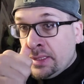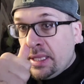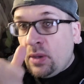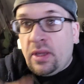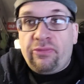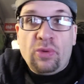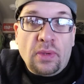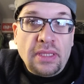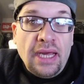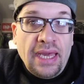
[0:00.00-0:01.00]
Now,
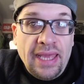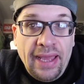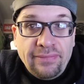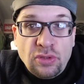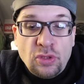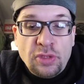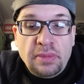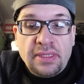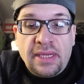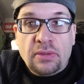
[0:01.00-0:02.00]
everyone, I have social
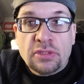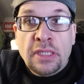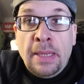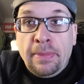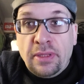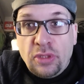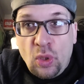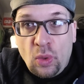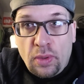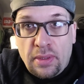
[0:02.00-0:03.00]
media accounts, but
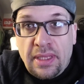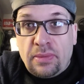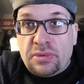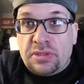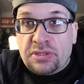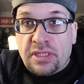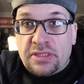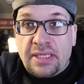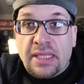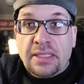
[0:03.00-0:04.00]
don't worry, I'll
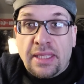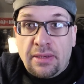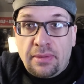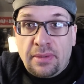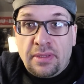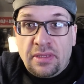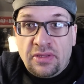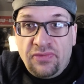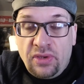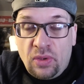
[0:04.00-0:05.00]
discuss that later on in
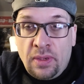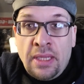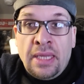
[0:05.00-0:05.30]
the video.